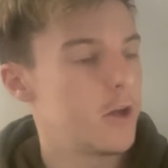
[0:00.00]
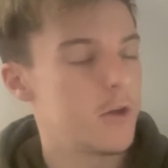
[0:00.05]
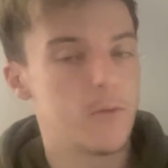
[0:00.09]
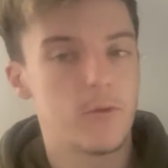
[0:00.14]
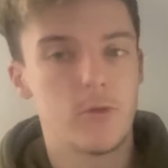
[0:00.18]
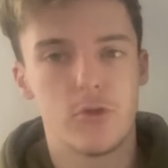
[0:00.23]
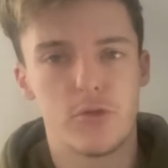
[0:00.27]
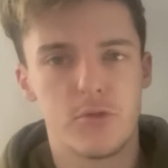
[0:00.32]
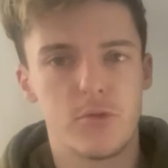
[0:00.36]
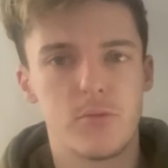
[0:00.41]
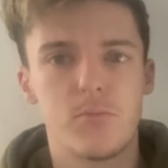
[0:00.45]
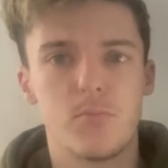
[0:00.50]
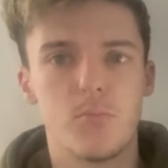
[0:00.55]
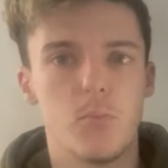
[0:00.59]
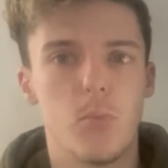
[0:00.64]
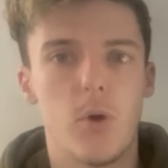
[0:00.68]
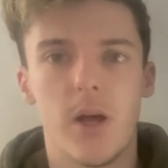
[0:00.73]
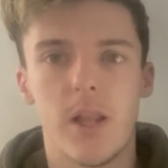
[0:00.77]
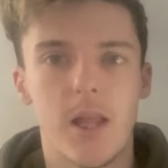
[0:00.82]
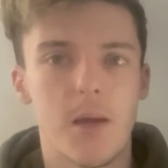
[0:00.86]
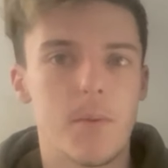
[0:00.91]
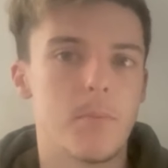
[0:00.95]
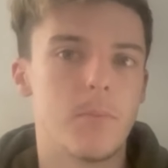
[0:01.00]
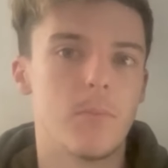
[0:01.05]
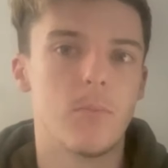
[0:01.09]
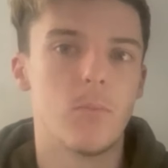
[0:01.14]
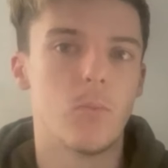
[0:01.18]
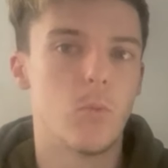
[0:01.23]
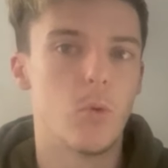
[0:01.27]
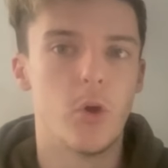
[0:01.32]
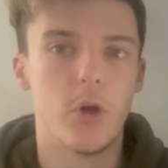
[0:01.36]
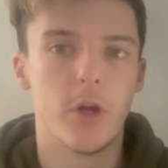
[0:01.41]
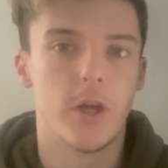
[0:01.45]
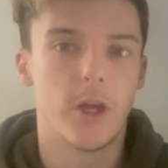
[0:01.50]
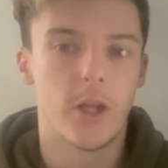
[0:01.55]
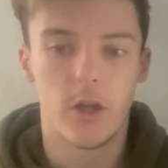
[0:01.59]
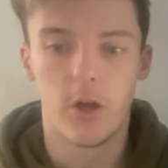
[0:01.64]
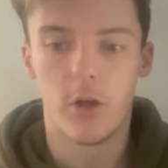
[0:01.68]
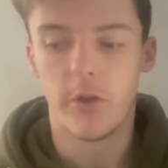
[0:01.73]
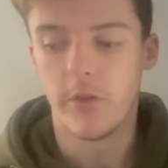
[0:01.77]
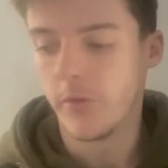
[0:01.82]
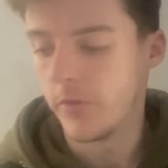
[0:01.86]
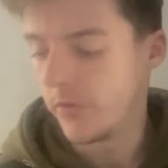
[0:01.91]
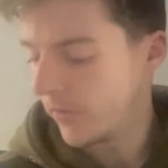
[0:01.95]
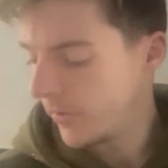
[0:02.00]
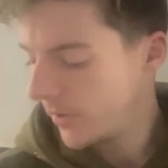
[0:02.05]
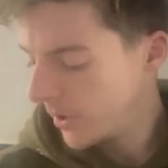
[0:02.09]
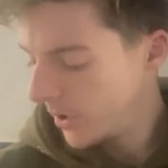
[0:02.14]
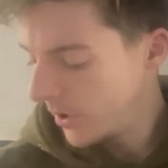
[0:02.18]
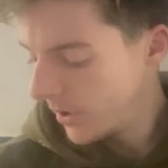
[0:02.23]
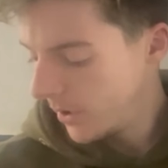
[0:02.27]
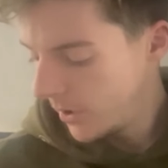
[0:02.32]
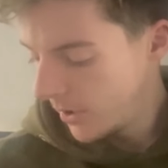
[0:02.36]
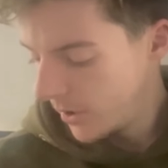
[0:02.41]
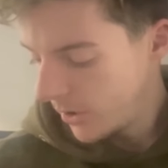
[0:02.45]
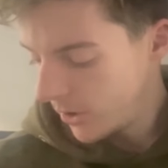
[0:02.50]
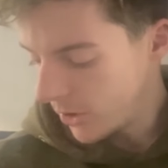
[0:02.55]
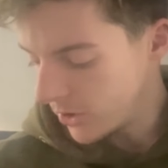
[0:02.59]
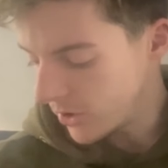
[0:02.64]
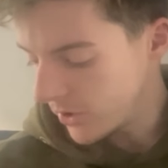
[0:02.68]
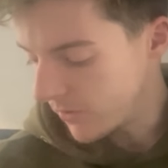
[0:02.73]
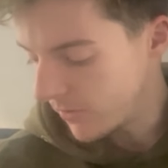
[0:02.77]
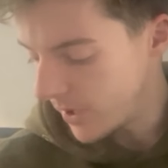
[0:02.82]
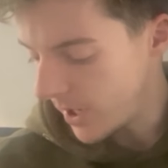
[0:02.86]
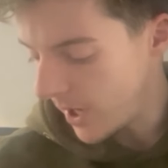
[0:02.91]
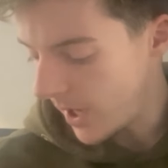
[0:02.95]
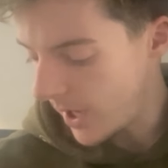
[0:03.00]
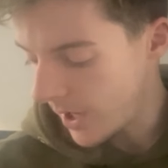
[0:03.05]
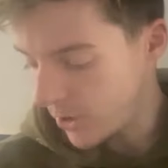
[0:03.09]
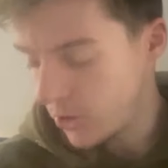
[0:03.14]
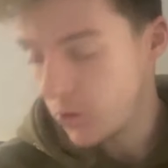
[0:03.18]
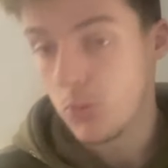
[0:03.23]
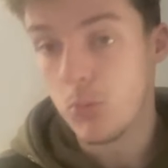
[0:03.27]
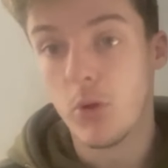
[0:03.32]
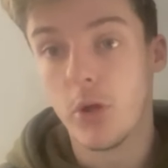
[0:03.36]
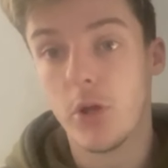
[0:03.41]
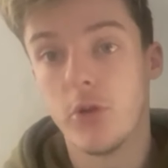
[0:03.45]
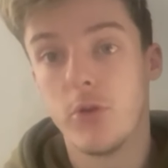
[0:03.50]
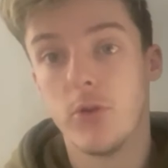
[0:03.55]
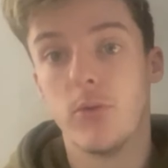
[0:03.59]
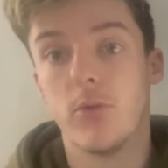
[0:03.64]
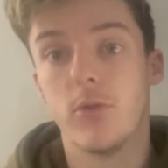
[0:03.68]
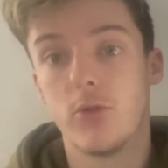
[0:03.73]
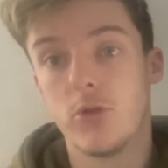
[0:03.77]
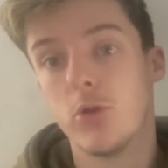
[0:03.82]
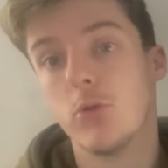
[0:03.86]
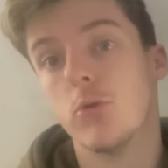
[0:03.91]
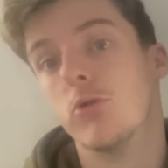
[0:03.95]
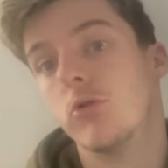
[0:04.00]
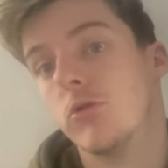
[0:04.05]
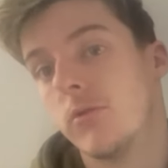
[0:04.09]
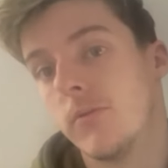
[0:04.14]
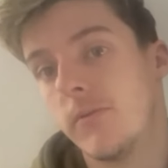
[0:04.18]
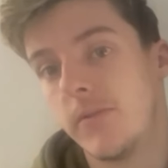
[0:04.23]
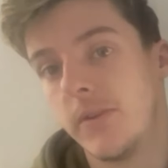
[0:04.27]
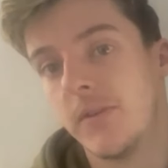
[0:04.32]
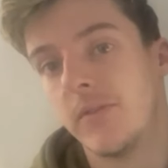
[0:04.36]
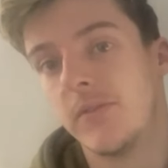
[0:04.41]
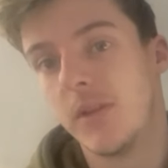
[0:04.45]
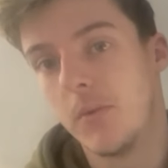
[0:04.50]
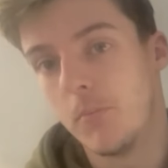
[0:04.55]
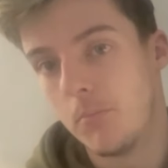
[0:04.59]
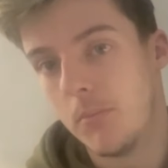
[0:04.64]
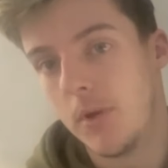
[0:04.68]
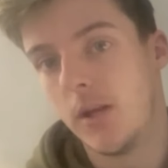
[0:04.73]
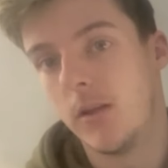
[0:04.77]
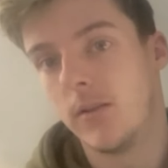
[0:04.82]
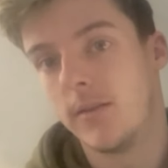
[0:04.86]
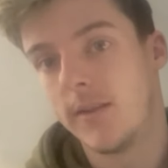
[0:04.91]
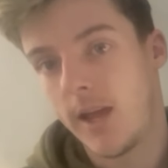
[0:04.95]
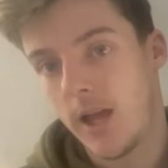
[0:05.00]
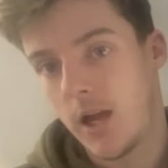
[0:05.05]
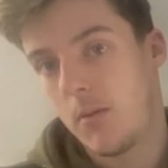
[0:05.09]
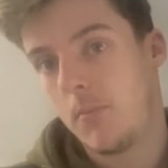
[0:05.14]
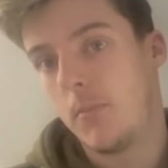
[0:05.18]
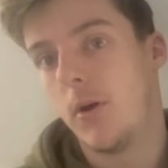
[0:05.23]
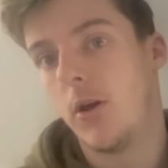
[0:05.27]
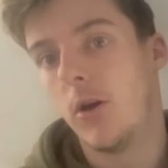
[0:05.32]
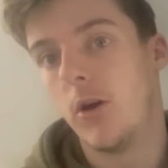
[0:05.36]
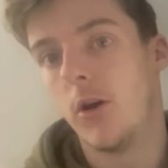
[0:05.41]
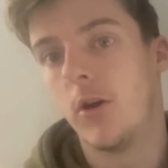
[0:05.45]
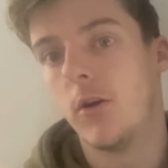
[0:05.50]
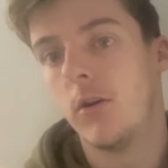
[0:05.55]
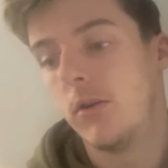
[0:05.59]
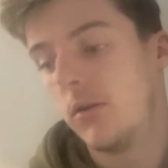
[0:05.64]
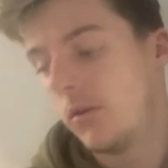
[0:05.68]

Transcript: just while I'm working on, because I do want to do the 250 mil diameter